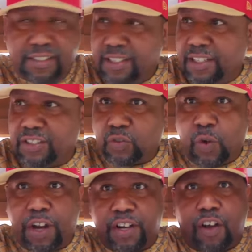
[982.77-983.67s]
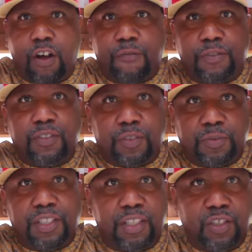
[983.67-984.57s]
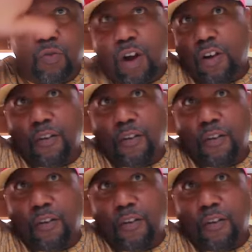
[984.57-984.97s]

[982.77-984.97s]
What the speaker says: that squared it off, you know what I'm saying? You walk